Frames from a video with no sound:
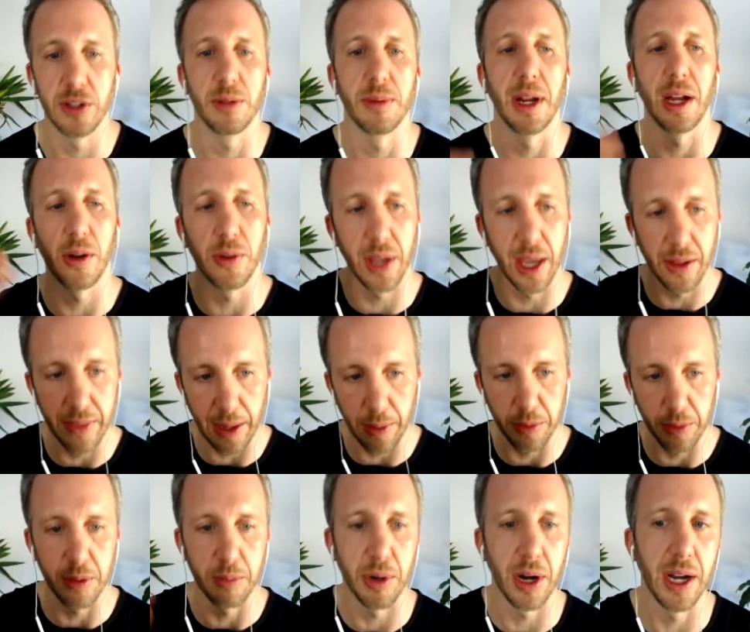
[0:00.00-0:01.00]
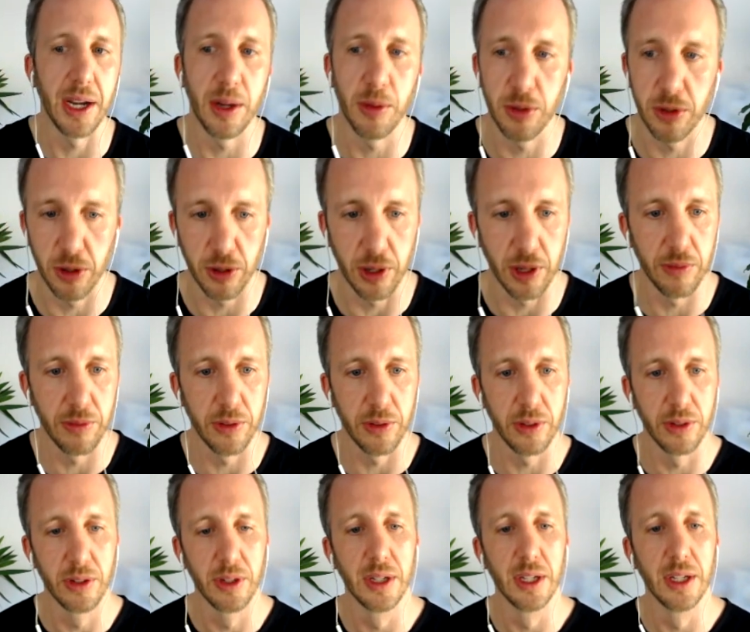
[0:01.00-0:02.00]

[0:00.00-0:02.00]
they be like, "Oh yeah, that was the brand I was looking for."